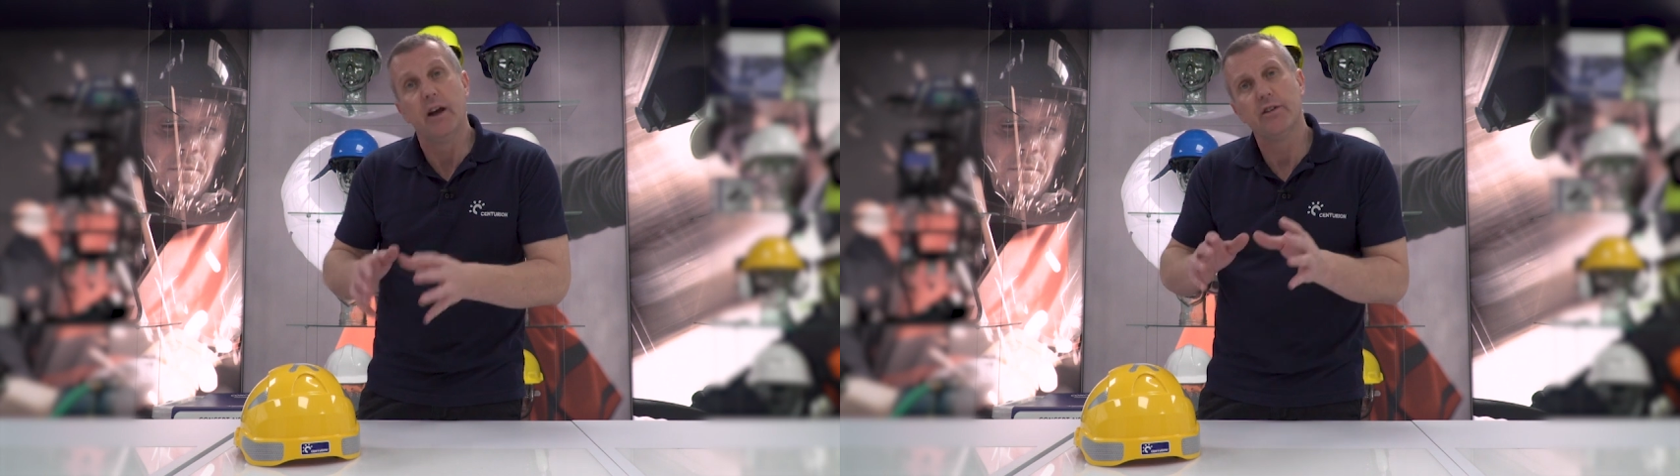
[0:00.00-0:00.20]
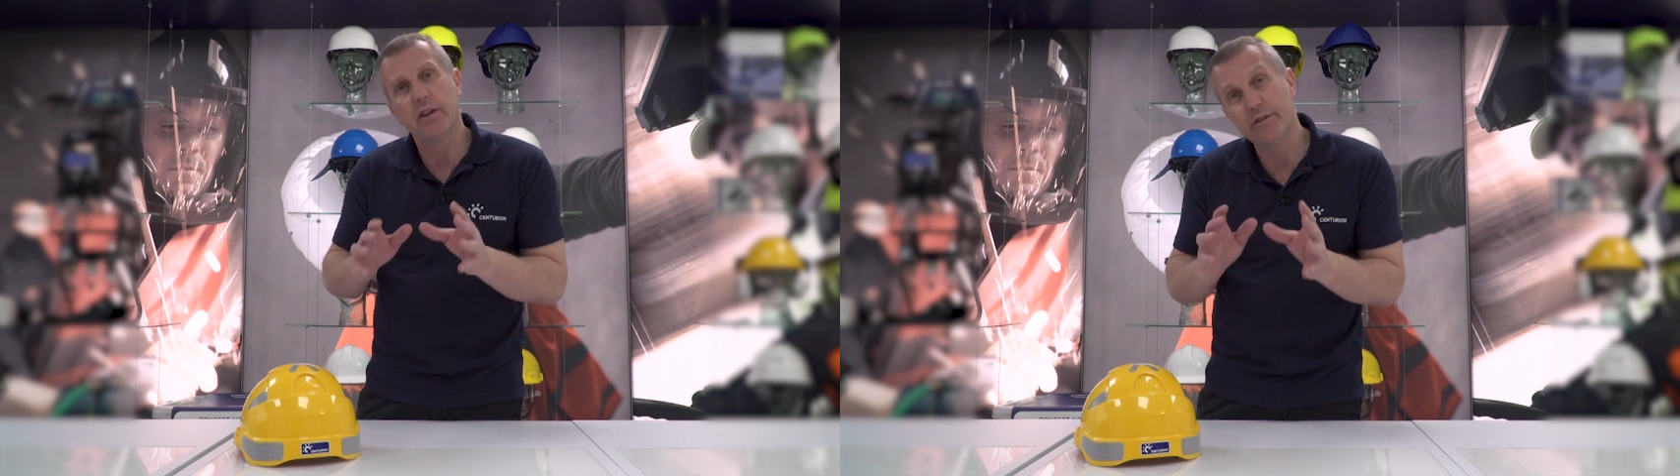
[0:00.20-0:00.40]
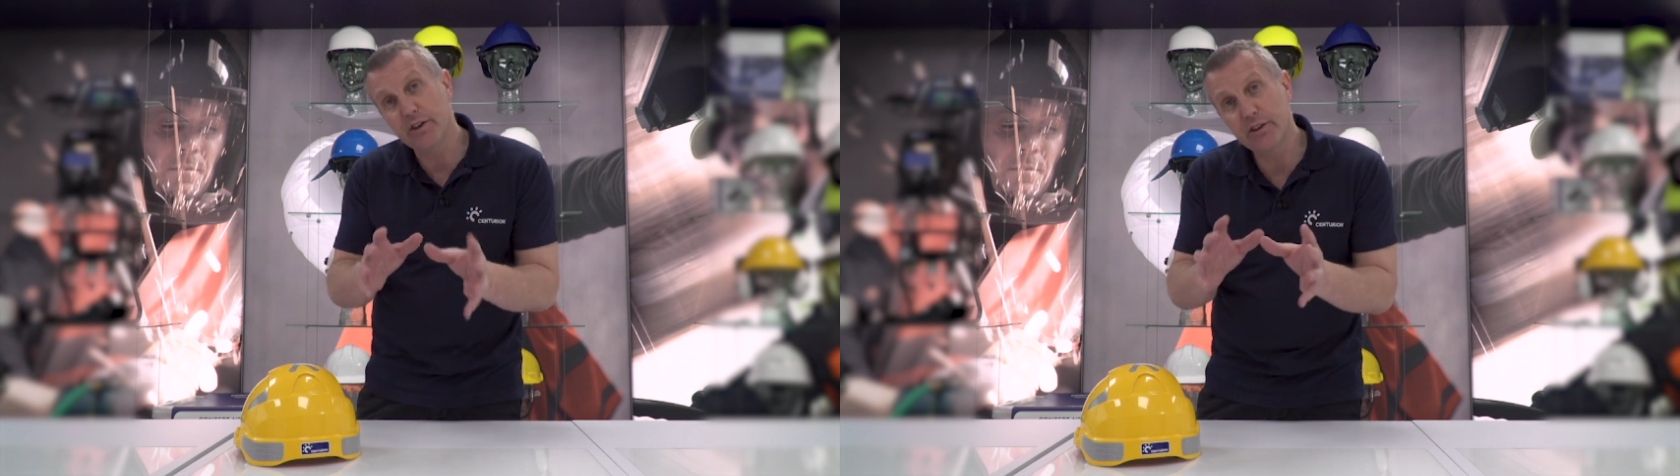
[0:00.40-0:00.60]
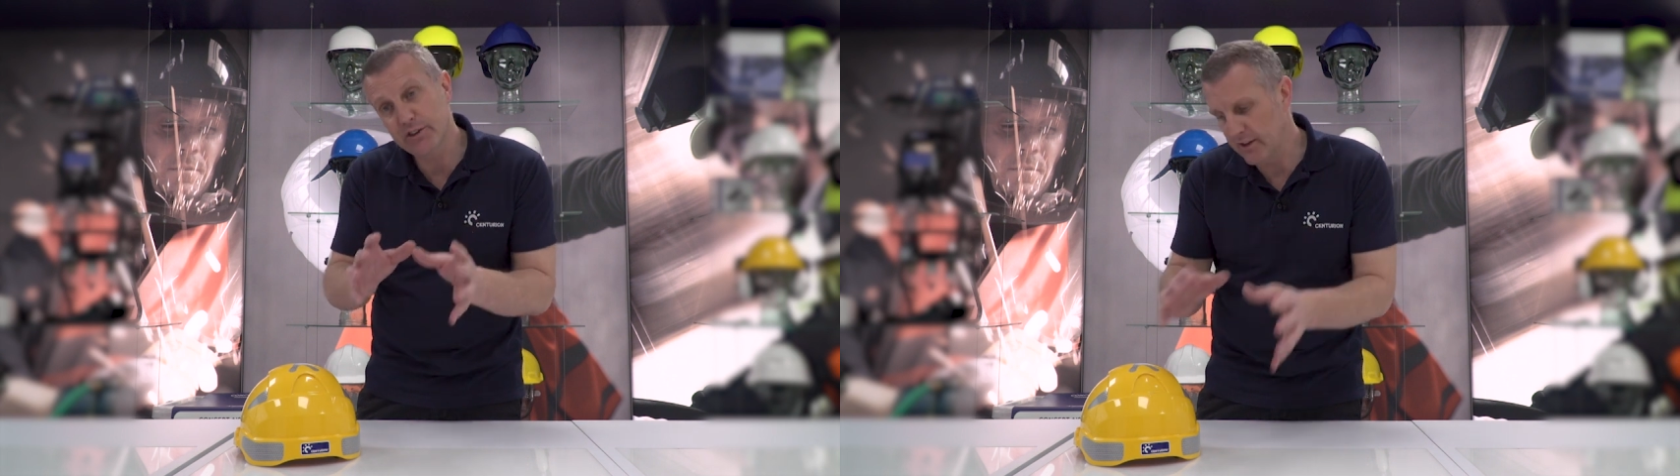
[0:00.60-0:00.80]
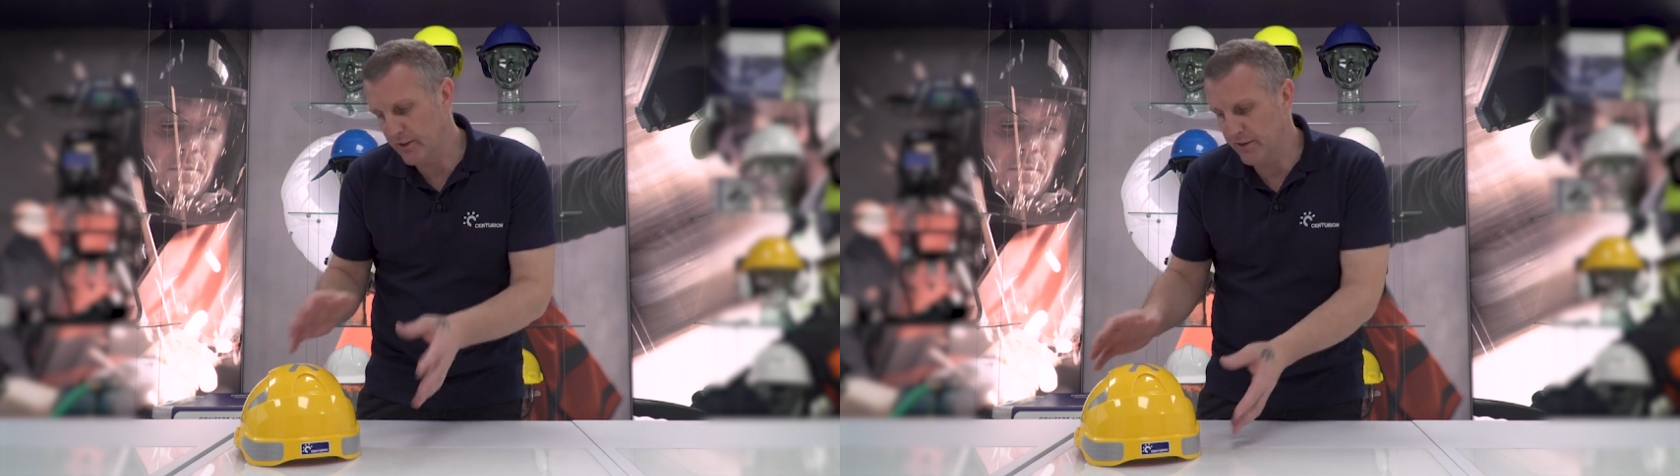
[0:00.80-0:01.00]
So the first
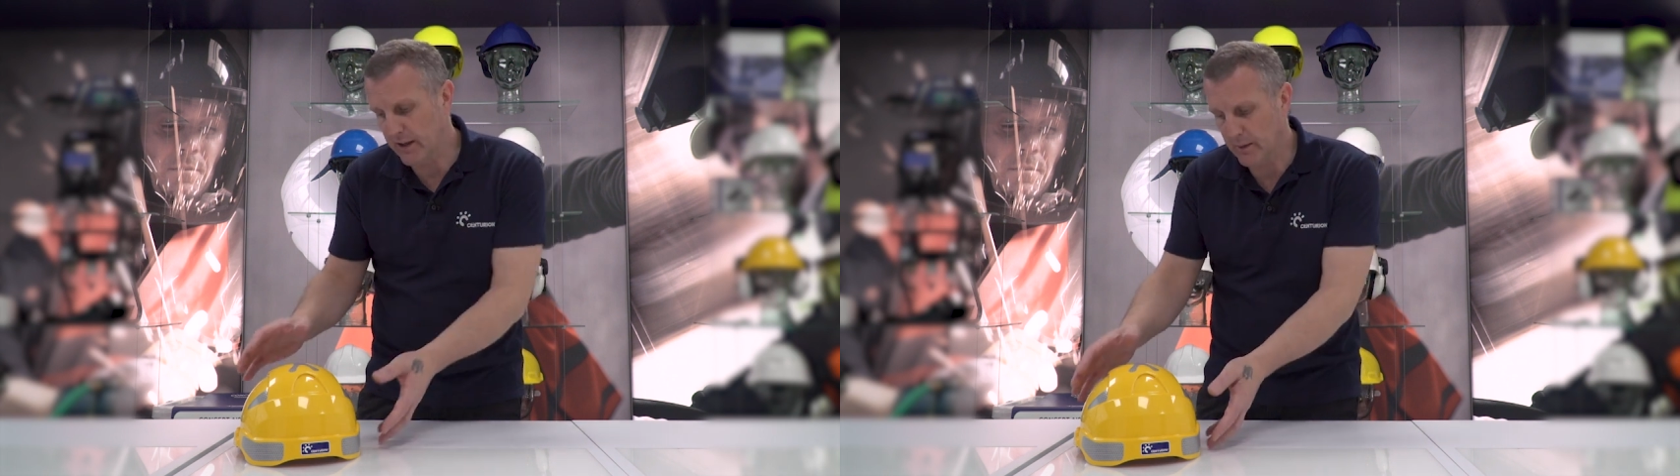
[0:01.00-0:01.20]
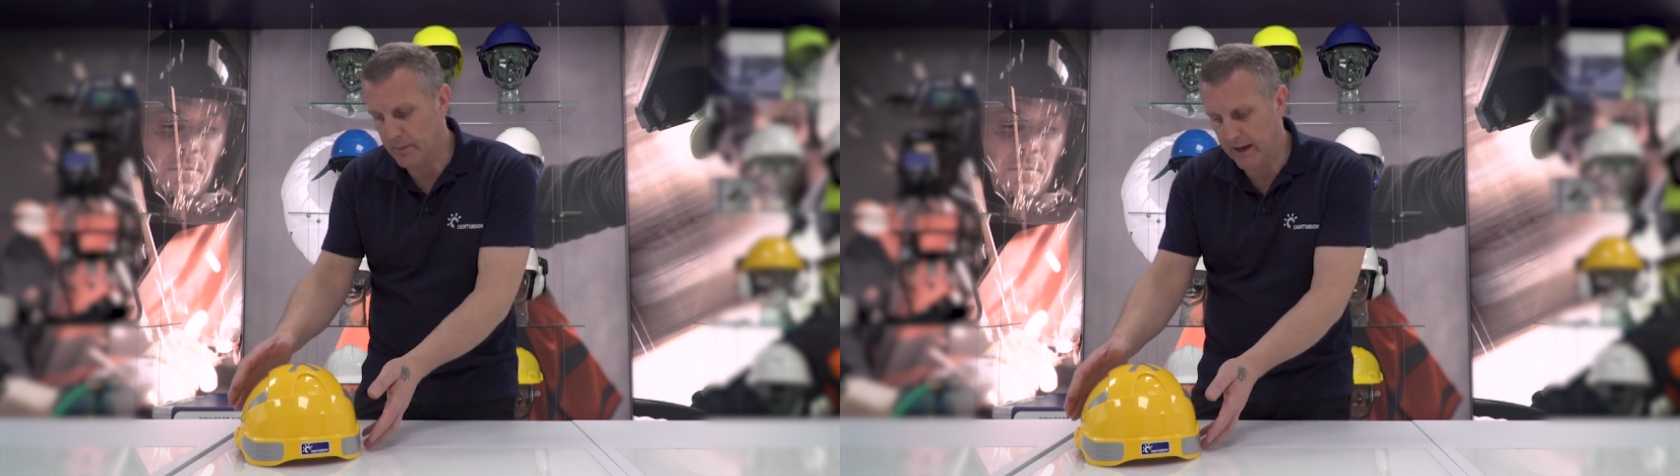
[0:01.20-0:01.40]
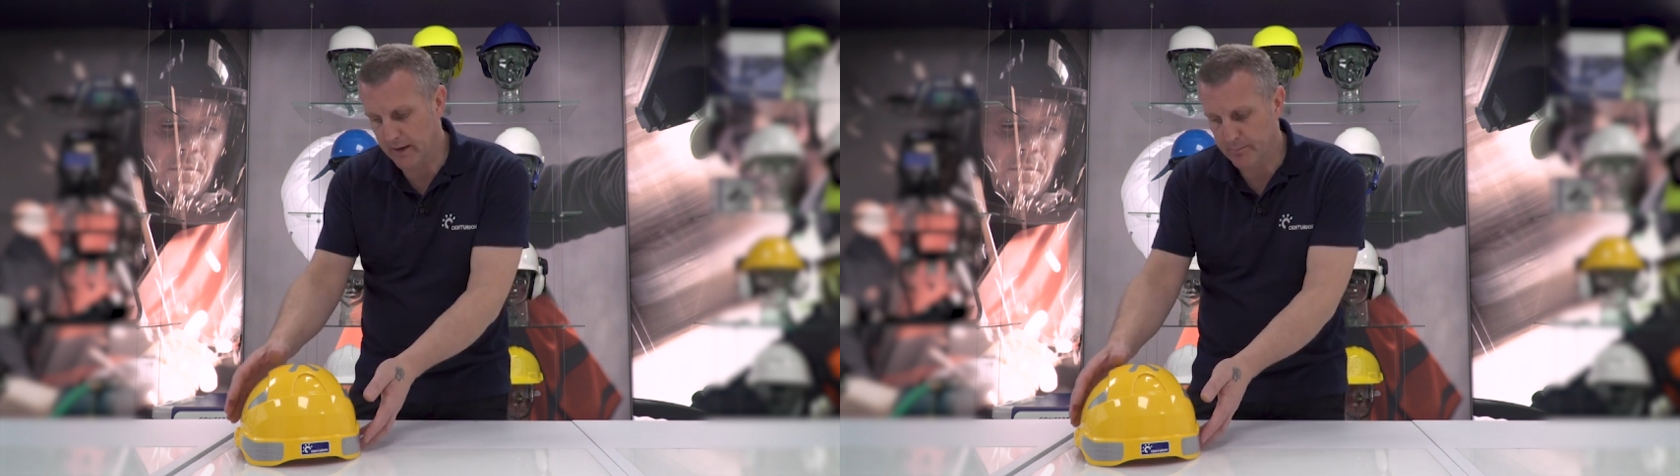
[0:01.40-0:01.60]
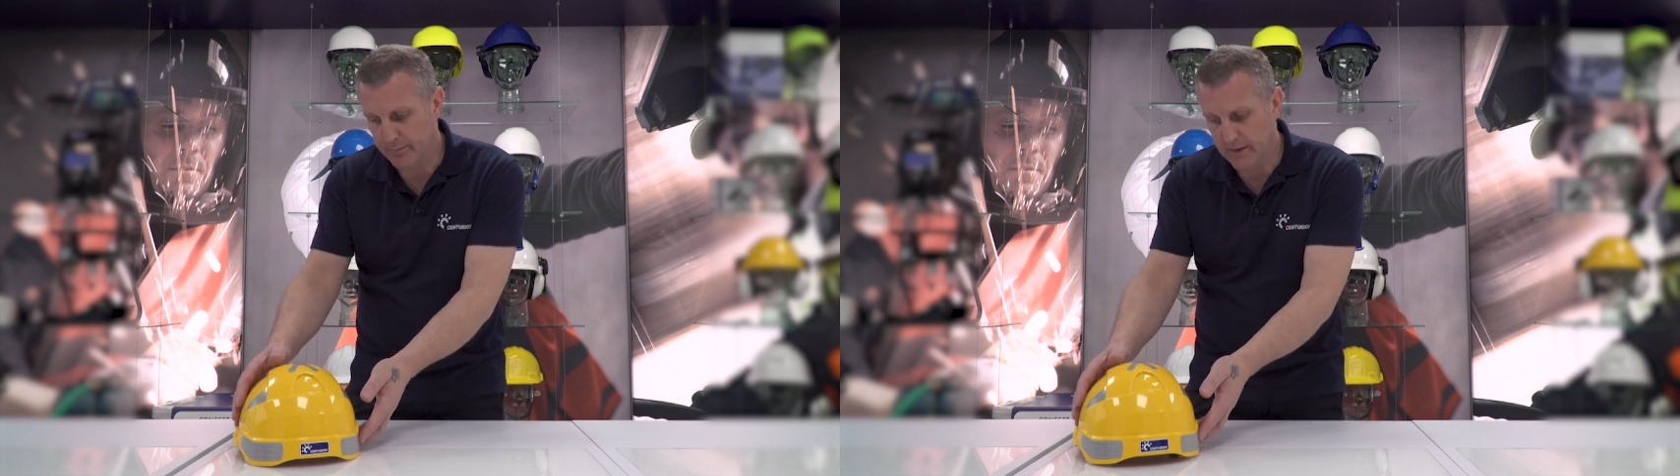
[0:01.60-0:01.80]
thing to think about